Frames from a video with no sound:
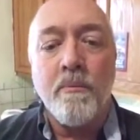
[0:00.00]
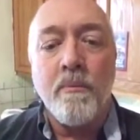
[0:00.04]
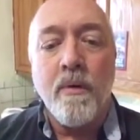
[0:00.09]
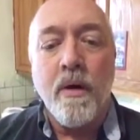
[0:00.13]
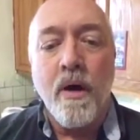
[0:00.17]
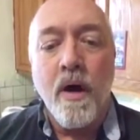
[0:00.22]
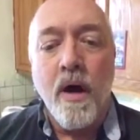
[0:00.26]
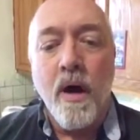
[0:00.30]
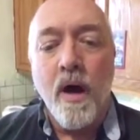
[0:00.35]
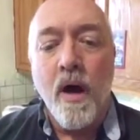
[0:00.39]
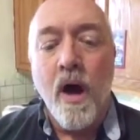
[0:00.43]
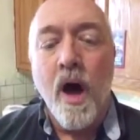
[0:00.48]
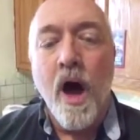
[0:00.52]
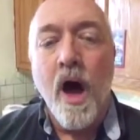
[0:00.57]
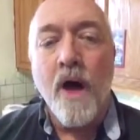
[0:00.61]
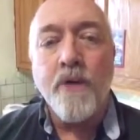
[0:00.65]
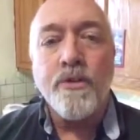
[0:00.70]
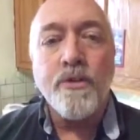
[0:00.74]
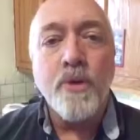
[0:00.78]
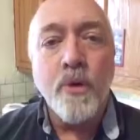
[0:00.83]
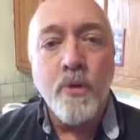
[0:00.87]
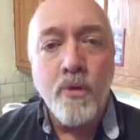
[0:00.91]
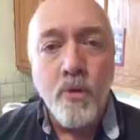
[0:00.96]

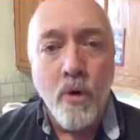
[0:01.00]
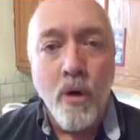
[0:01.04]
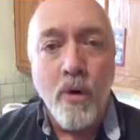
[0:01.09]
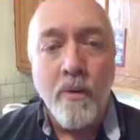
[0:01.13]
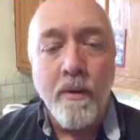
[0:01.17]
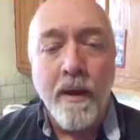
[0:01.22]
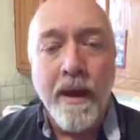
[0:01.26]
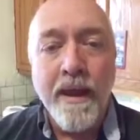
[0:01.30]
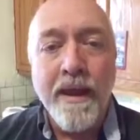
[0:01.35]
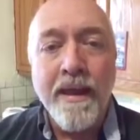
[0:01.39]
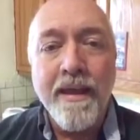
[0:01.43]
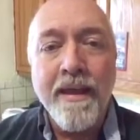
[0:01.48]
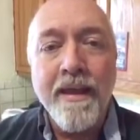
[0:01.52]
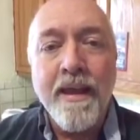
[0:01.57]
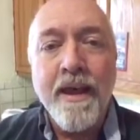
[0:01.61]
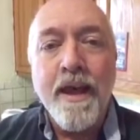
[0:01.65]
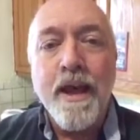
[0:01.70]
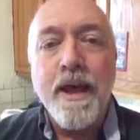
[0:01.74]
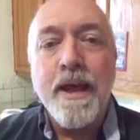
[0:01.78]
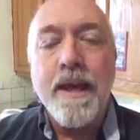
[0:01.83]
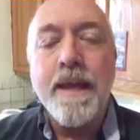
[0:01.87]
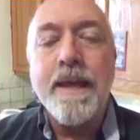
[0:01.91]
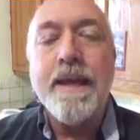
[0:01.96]
Oslo, Norway,
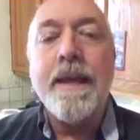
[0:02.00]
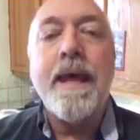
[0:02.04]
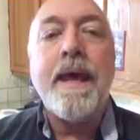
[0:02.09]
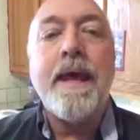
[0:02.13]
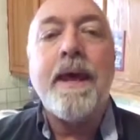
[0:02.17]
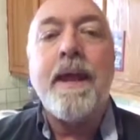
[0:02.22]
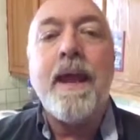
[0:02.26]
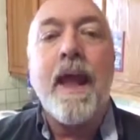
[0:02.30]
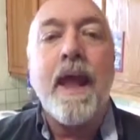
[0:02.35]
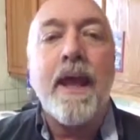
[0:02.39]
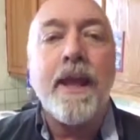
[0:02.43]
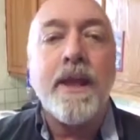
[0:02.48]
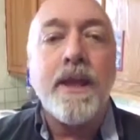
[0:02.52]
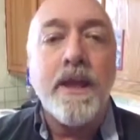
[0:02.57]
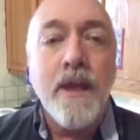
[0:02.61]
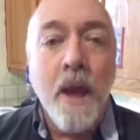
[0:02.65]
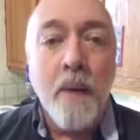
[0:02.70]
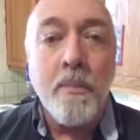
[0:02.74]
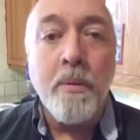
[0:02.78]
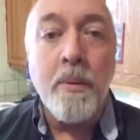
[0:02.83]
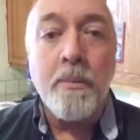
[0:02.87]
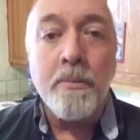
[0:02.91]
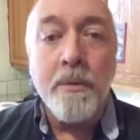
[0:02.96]
did a
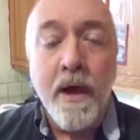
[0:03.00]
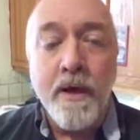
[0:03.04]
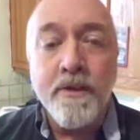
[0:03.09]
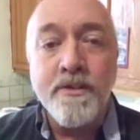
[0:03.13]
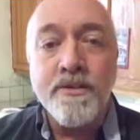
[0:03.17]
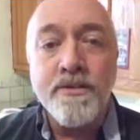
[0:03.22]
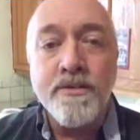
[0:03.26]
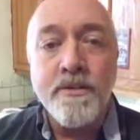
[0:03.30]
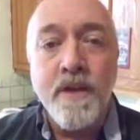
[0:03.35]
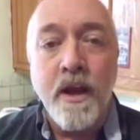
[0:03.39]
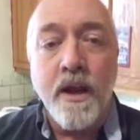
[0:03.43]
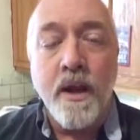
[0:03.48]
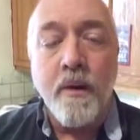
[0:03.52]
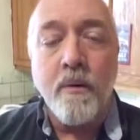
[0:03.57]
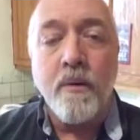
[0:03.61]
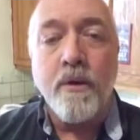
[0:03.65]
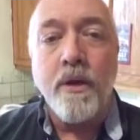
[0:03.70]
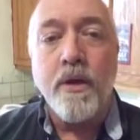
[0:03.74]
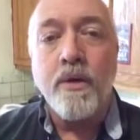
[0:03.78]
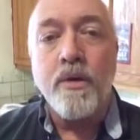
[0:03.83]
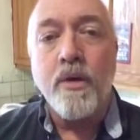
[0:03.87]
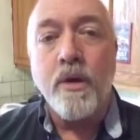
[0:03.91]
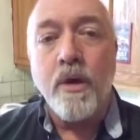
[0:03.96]
double-blind study where they
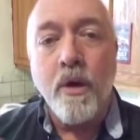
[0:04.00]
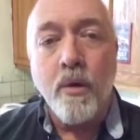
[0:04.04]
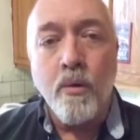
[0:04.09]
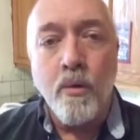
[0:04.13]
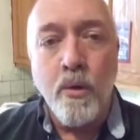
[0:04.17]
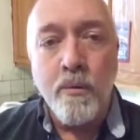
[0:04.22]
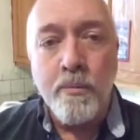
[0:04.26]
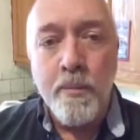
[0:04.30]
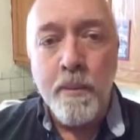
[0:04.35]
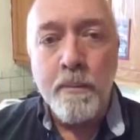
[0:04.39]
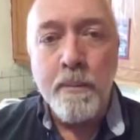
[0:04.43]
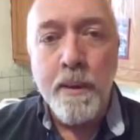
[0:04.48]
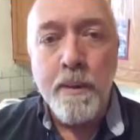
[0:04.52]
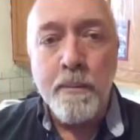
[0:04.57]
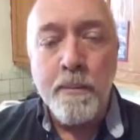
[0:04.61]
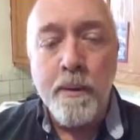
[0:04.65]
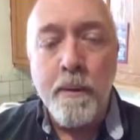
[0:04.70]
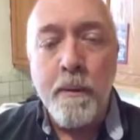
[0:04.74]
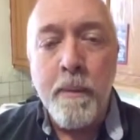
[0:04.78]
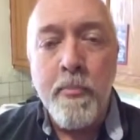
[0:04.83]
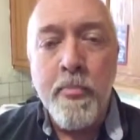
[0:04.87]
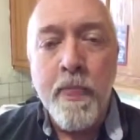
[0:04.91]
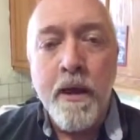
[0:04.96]
took a group of
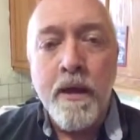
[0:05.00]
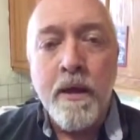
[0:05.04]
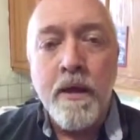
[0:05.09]
people,